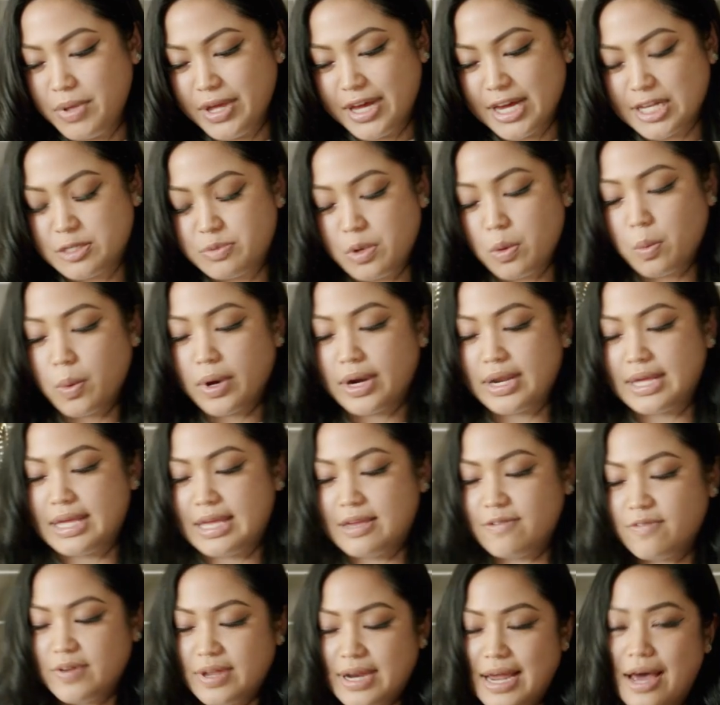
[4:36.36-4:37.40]
because we want
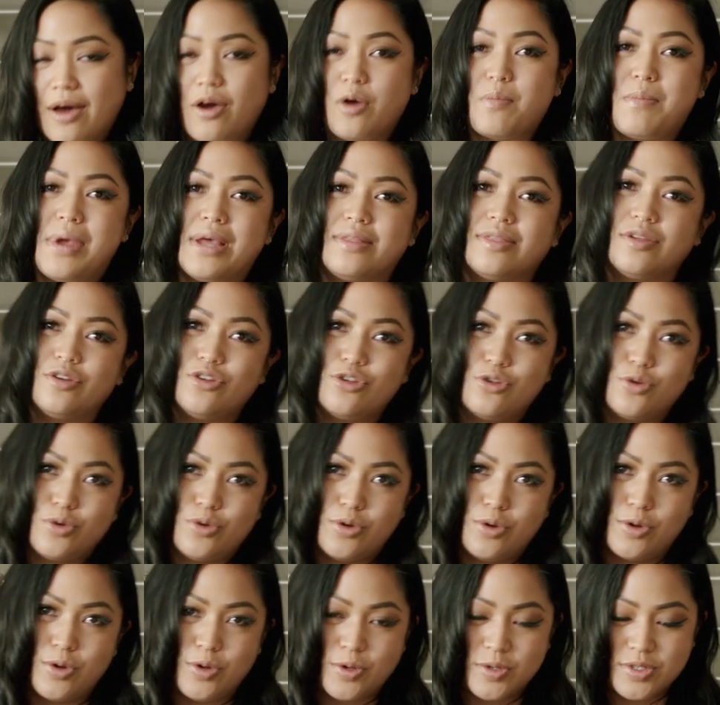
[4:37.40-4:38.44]
to even out and make the
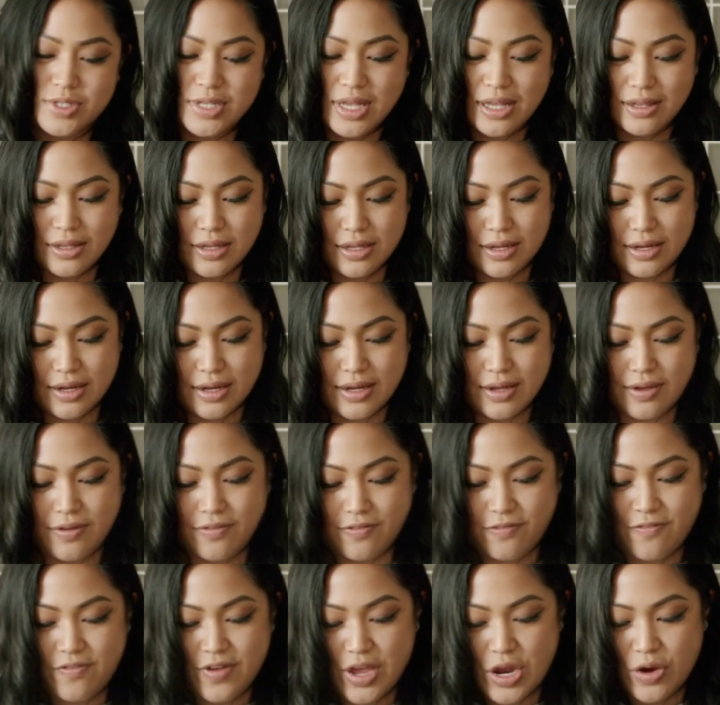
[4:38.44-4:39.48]
noodles look
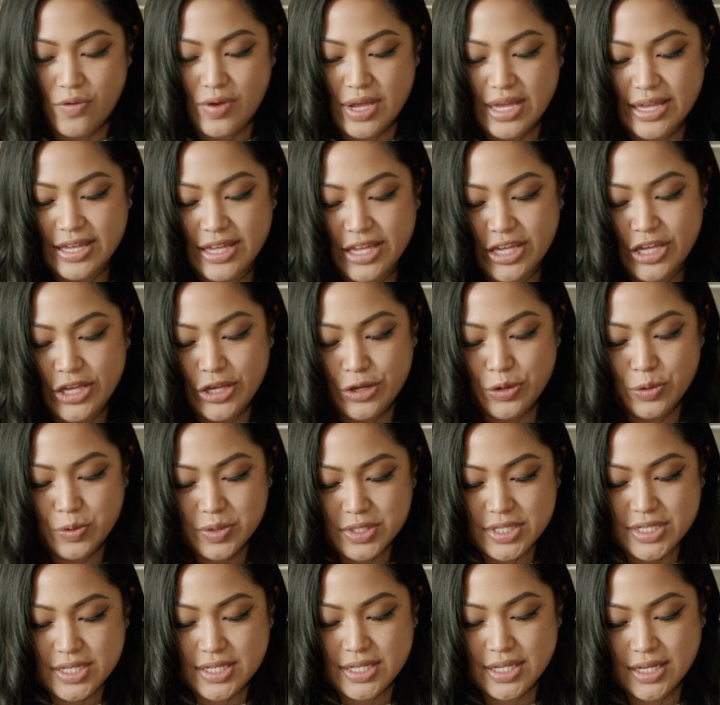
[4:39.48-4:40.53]
very
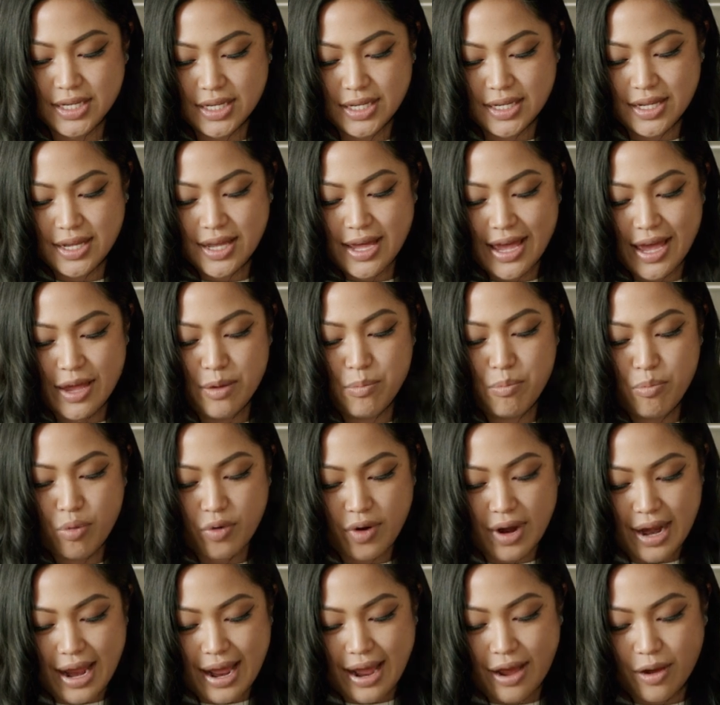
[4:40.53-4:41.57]
cute and
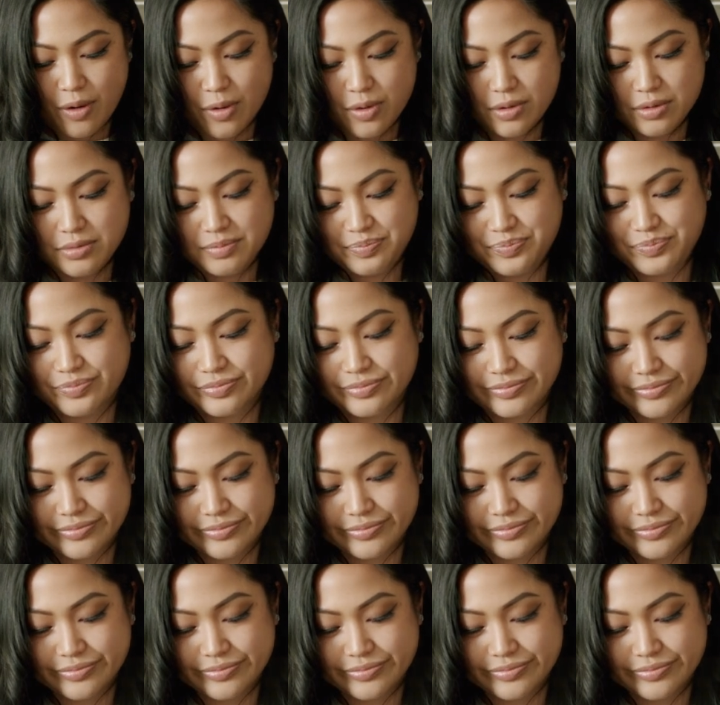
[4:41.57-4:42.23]
brown.